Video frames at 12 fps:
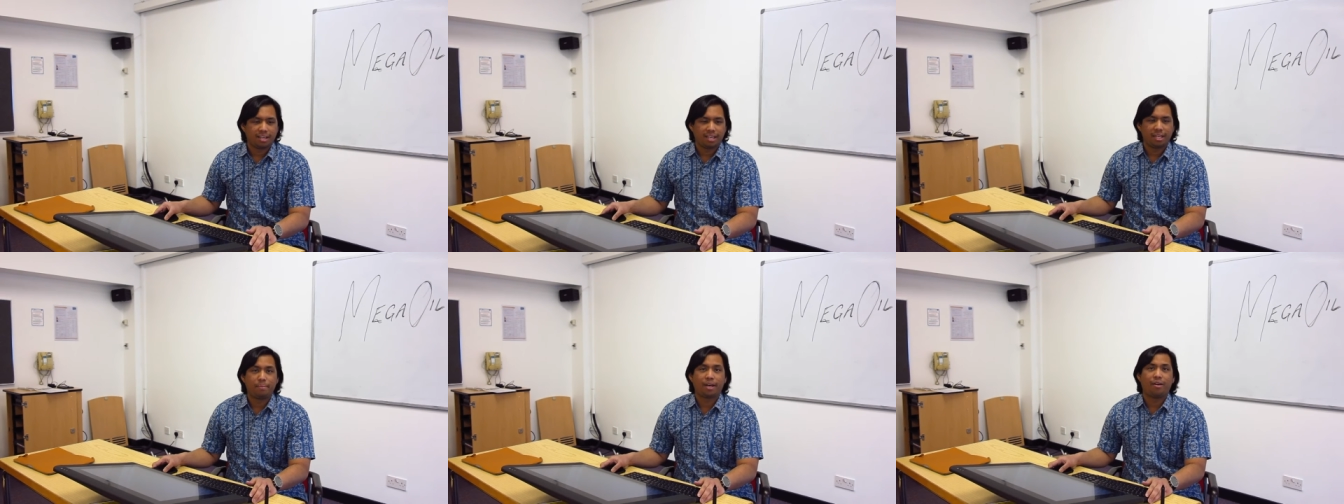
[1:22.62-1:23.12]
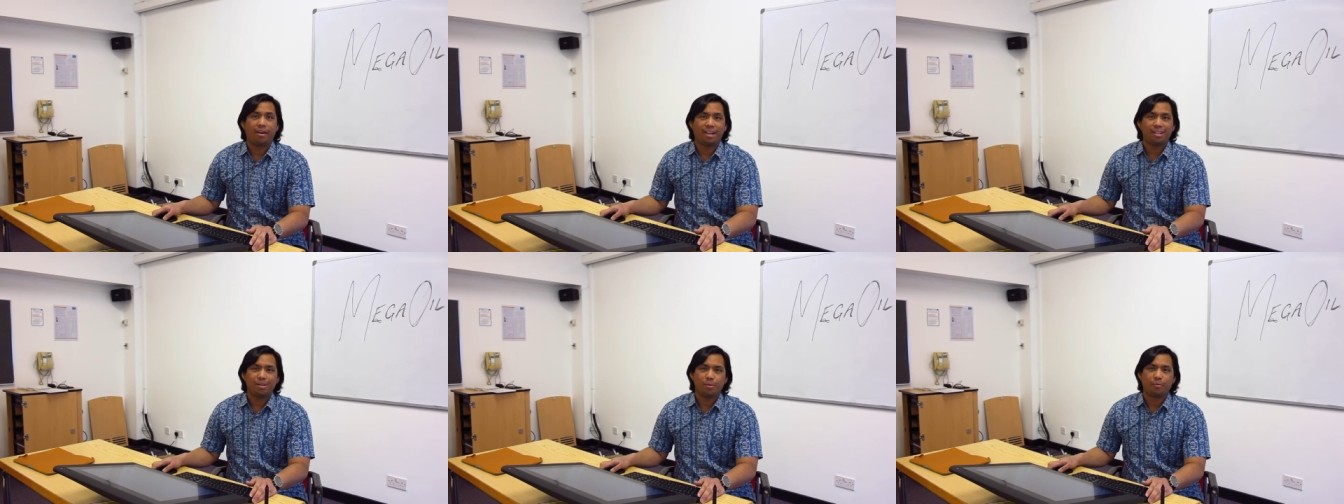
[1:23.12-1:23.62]
In Mega
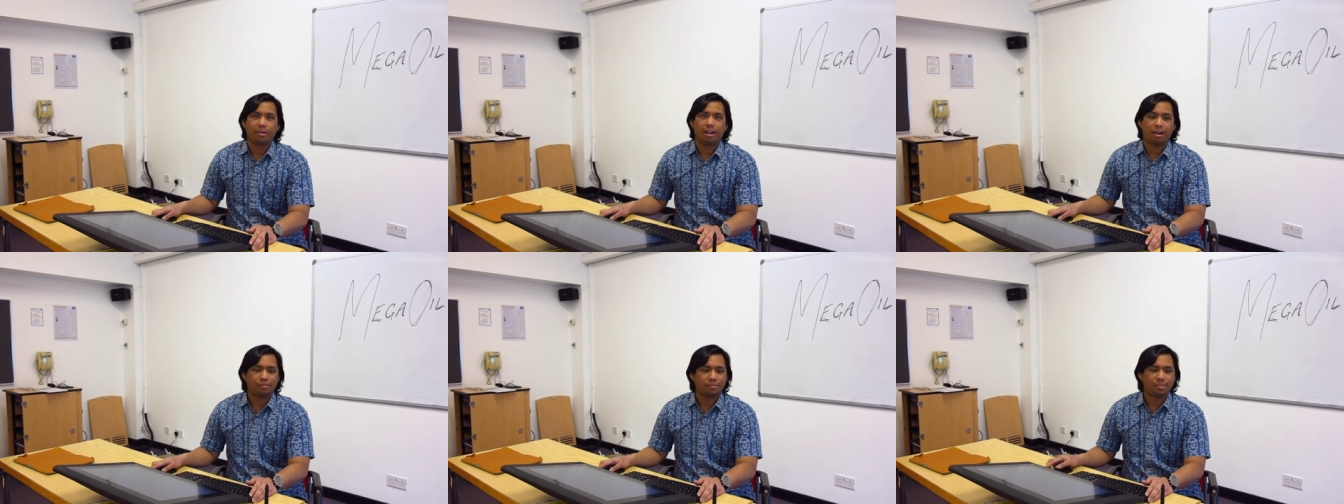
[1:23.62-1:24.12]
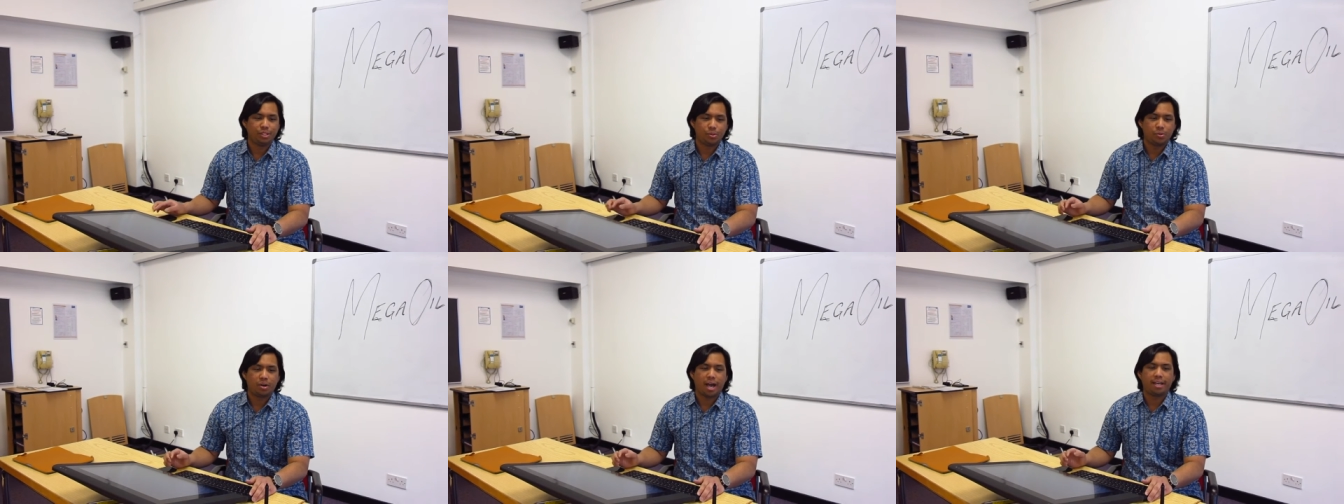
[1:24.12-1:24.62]
Oil, we love
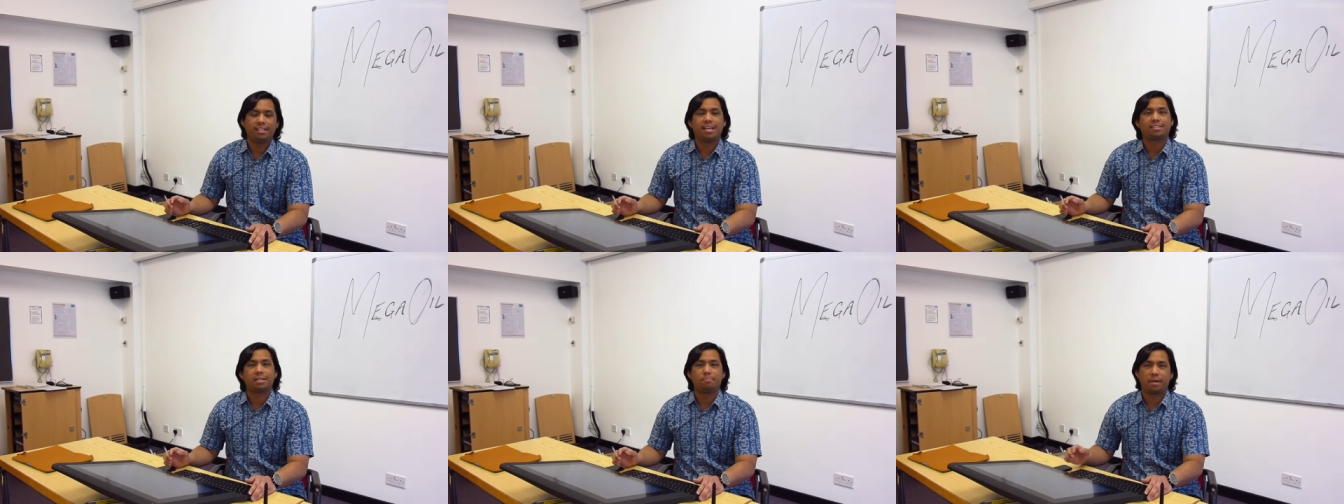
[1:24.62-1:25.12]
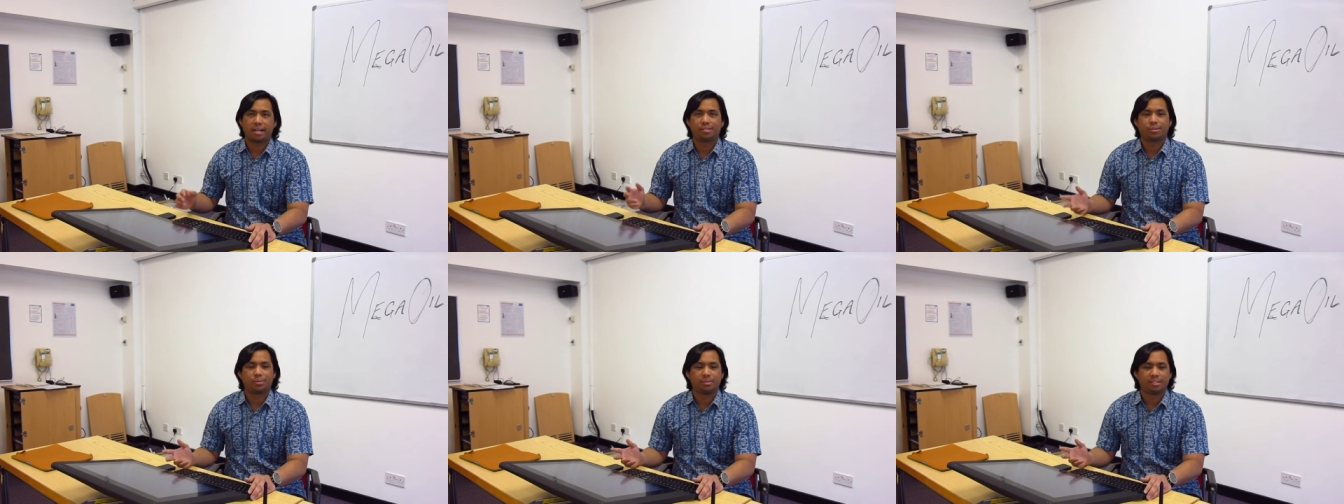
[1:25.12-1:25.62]
new ideas and
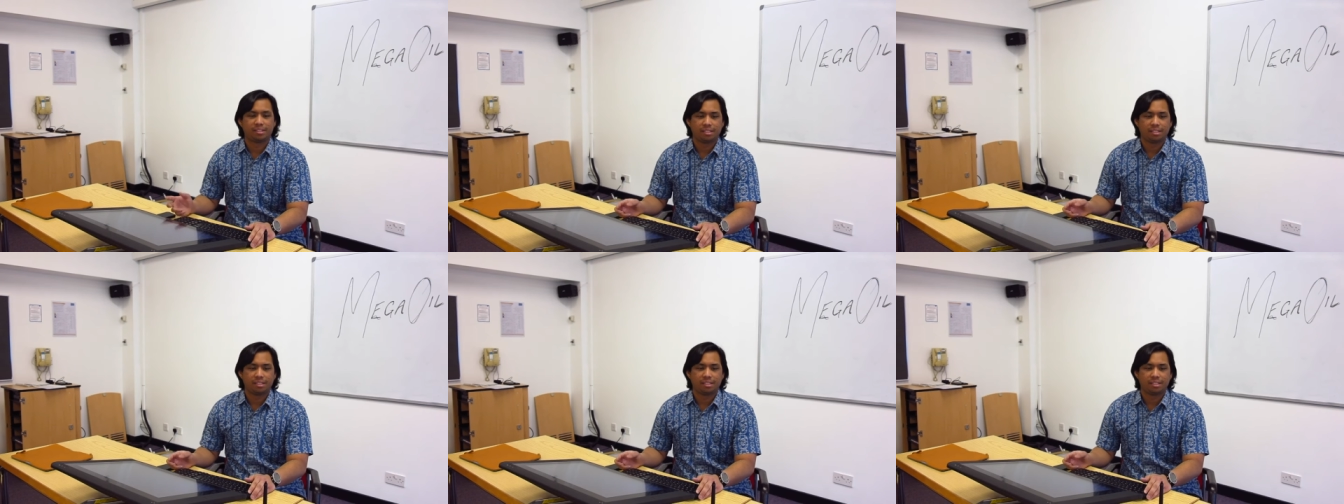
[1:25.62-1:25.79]
breakthrough.